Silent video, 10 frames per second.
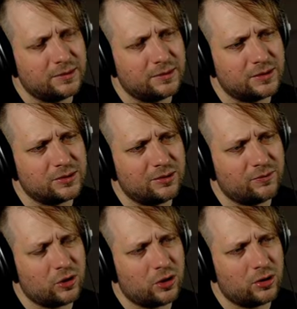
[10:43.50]
Alright, so I have
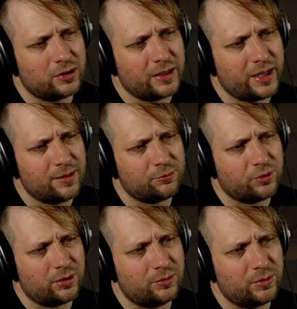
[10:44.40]
car and
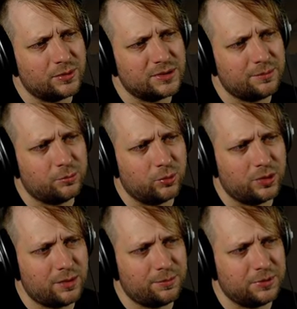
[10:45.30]
campground. Where's I where
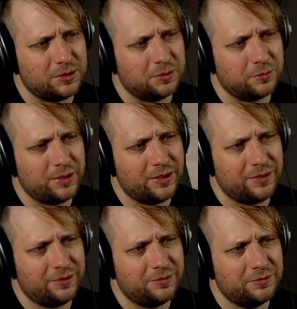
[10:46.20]
did I put the other one at
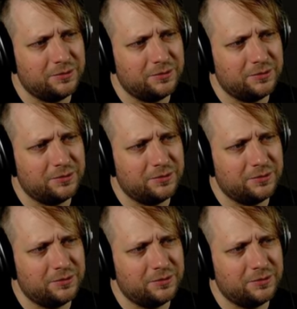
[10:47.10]
now?